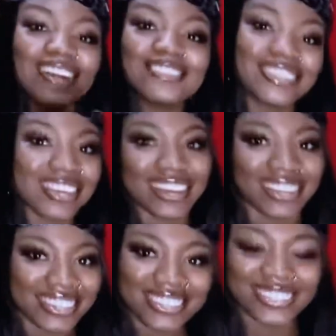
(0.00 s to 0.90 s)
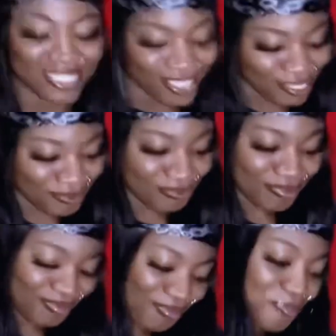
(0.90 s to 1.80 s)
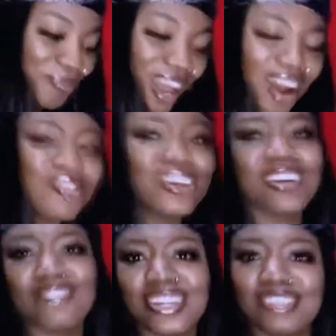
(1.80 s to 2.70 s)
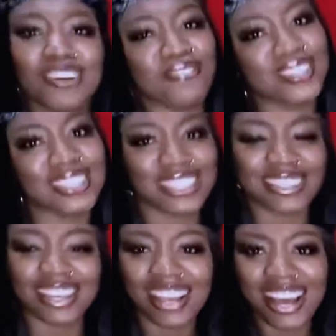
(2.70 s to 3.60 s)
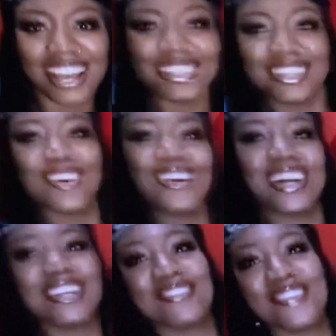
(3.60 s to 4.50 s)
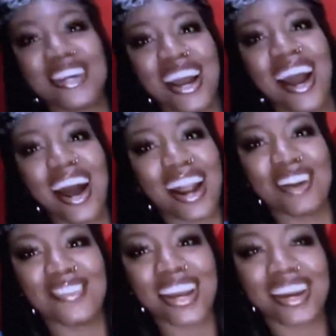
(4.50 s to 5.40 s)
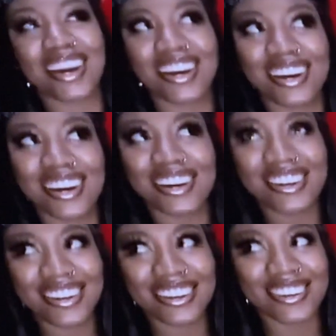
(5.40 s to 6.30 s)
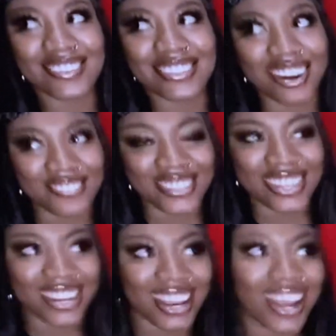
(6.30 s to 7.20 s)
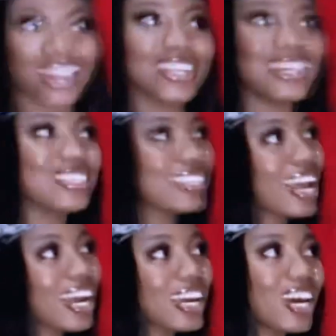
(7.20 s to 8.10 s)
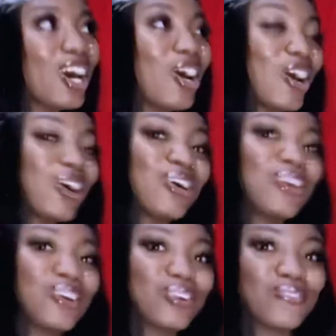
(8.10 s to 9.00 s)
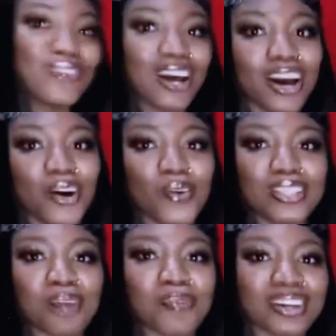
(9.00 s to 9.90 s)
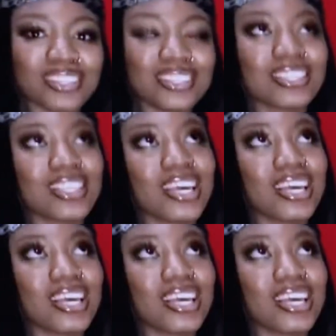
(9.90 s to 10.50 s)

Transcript: I don't care. So I'm walking, minding my business. And then he corners me and I'm like, what's happening? And then he's like, um, what about